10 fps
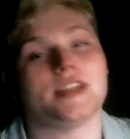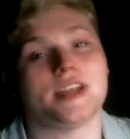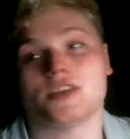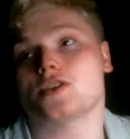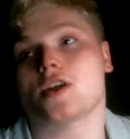the
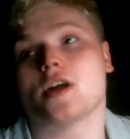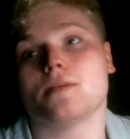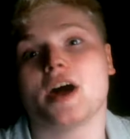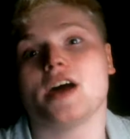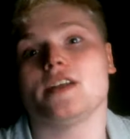engine on the
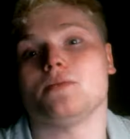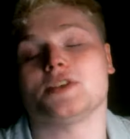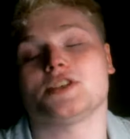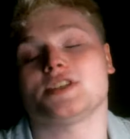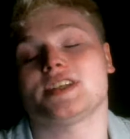bottom,
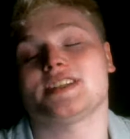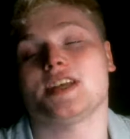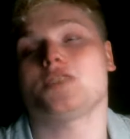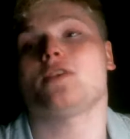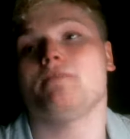which is the
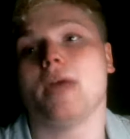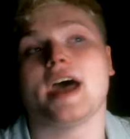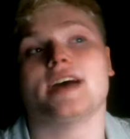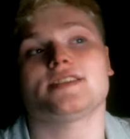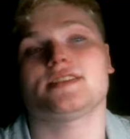center of
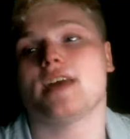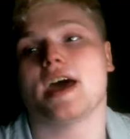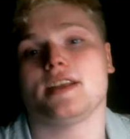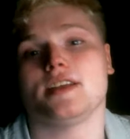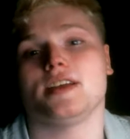mass.
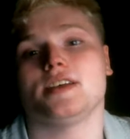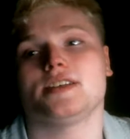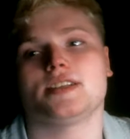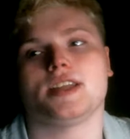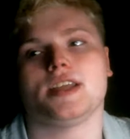That is